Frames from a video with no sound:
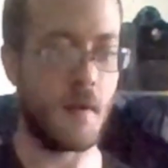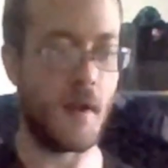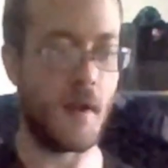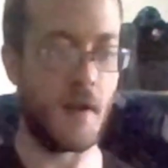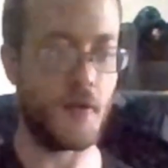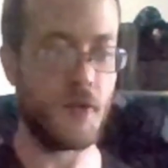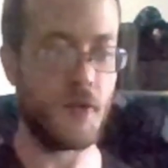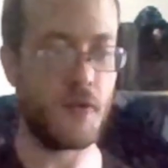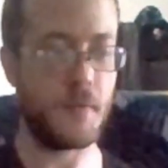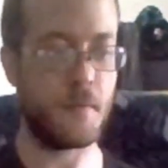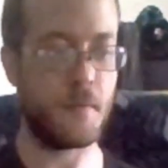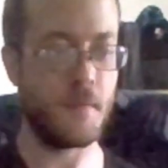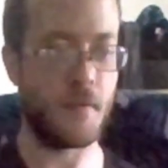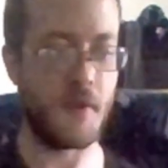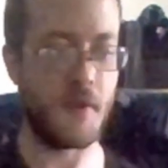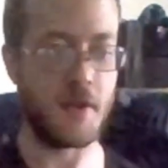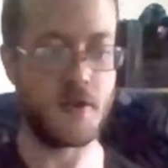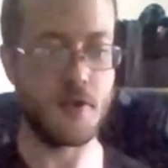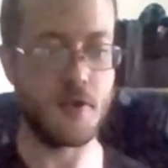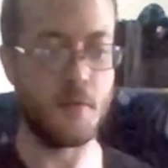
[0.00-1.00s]
as
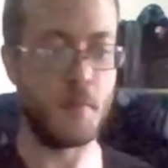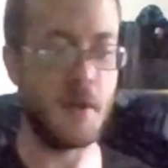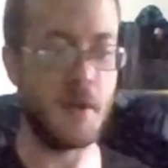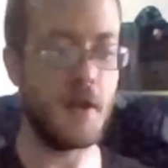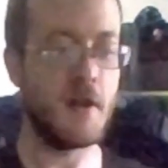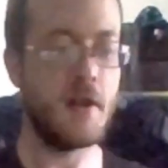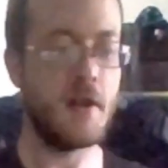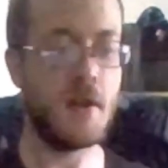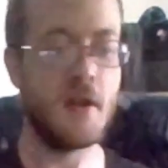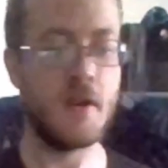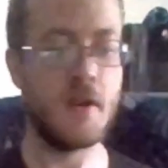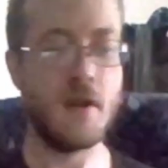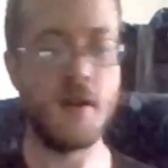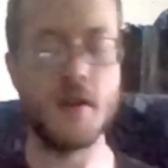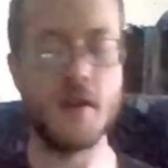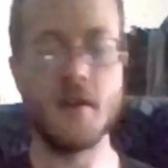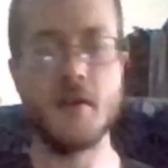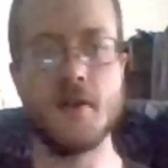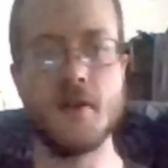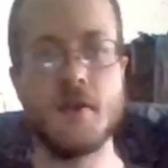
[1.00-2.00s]
they should be.
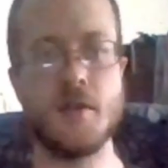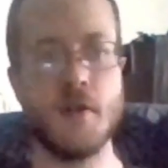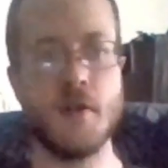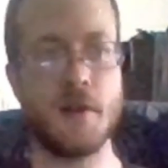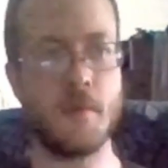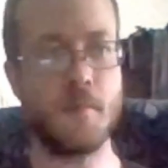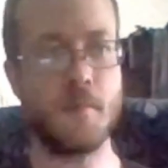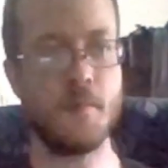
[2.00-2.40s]
Like,